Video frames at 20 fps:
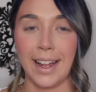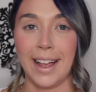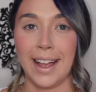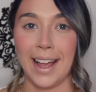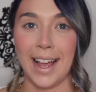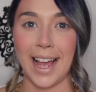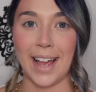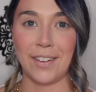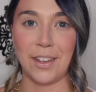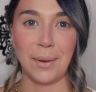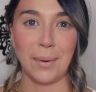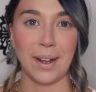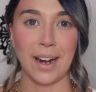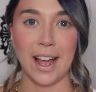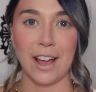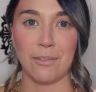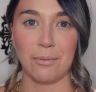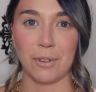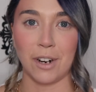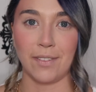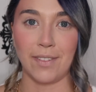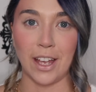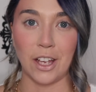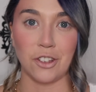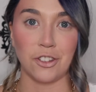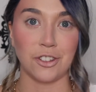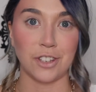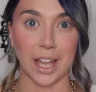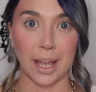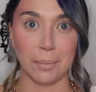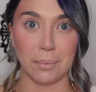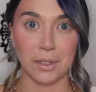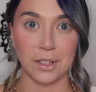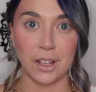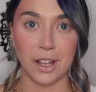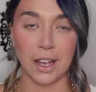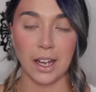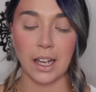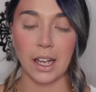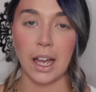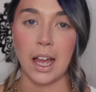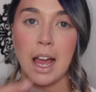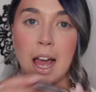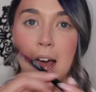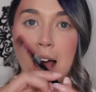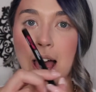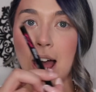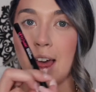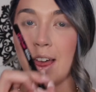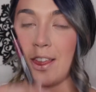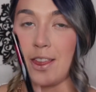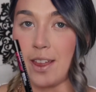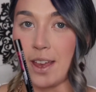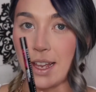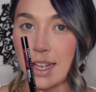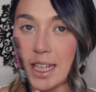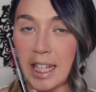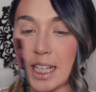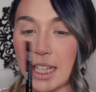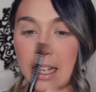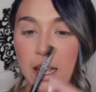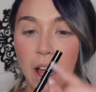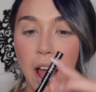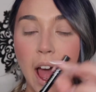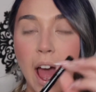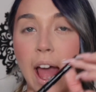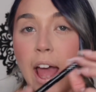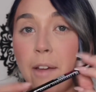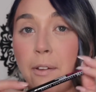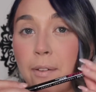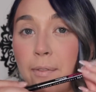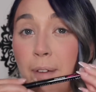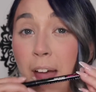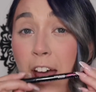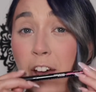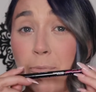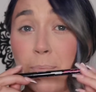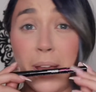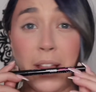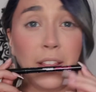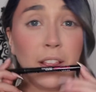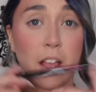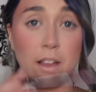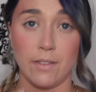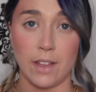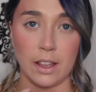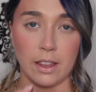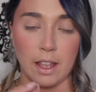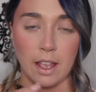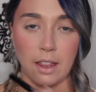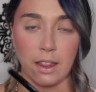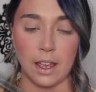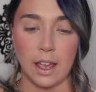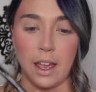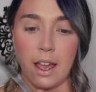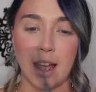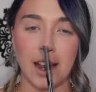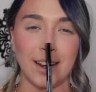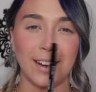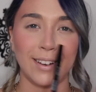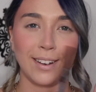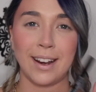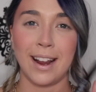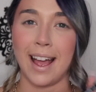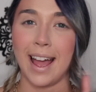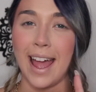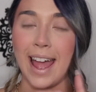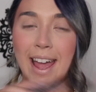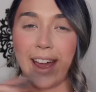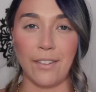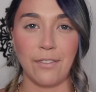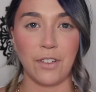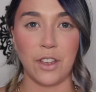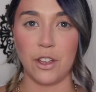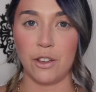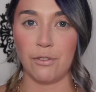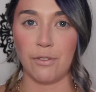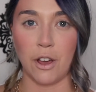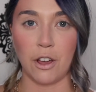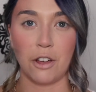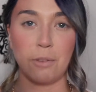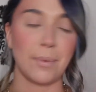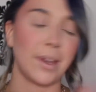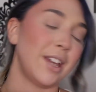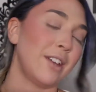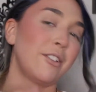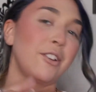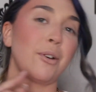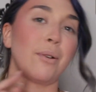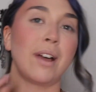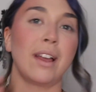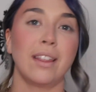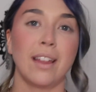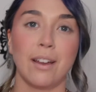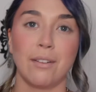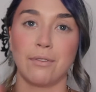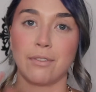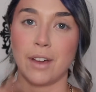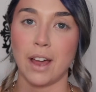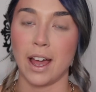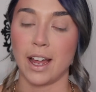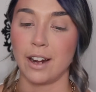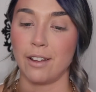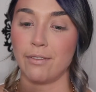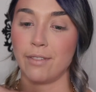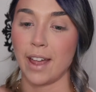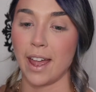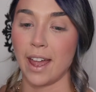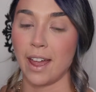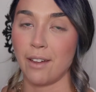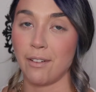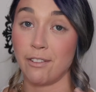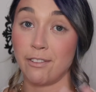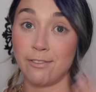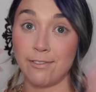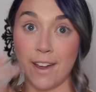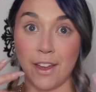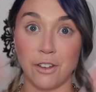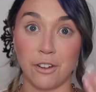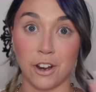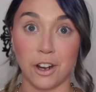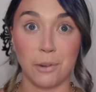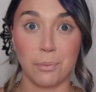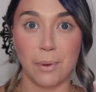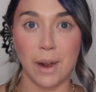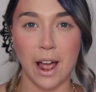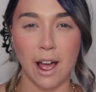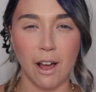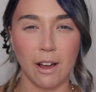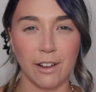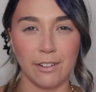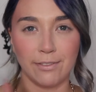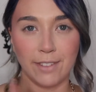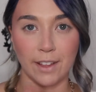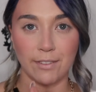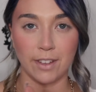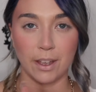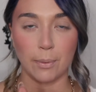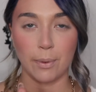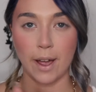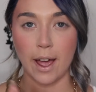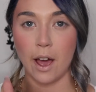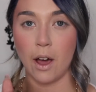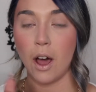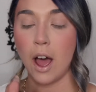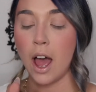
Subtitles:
if you want to have more of that shaped look. This I have been loving lately, and if you follow me, you know I love kind of a feathered brow, a fluffy brow.